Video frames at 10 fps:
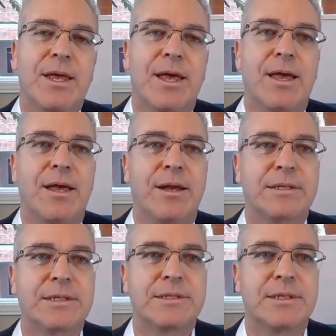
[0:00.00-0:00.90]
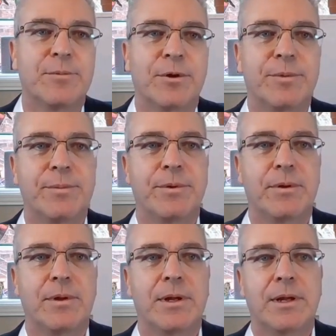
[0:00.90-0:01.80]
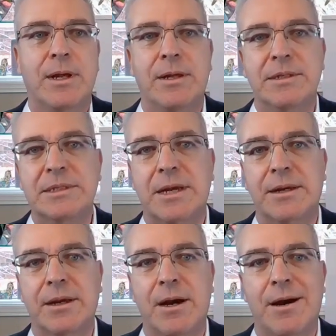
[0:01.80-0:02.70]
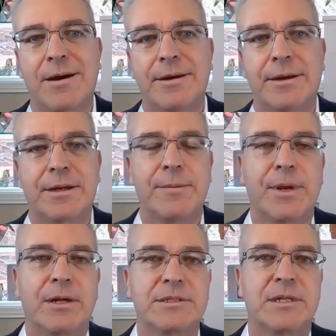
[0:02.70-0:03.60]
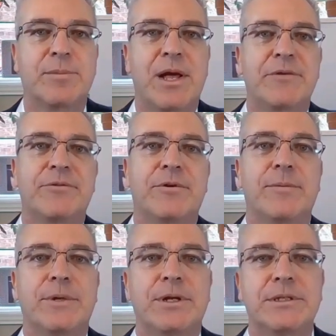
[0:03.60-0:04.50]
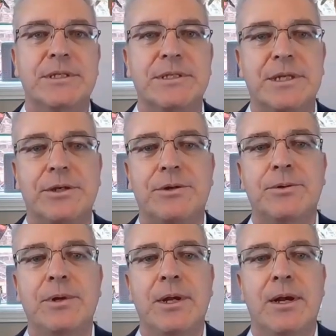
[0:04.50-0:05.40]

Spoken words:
And as I see more people signing on and coming onto the platform, I get to see you.